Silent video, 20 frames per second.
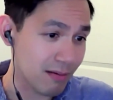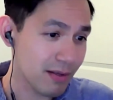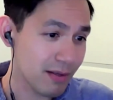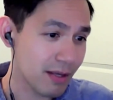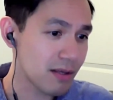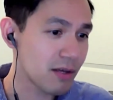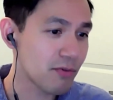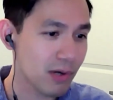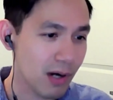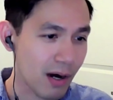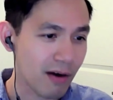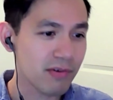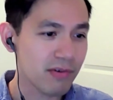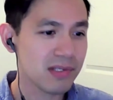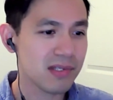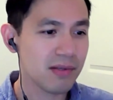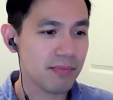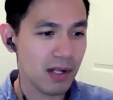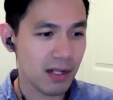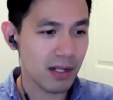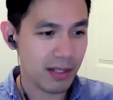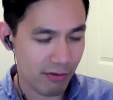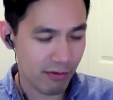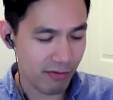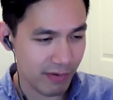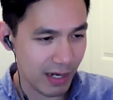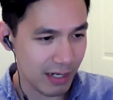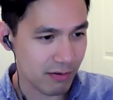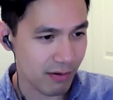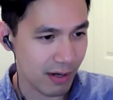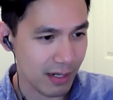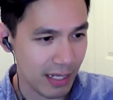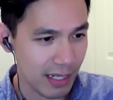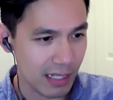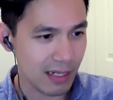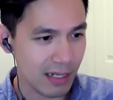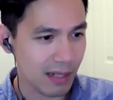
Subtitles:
You would harvest the milk, you would find rennet,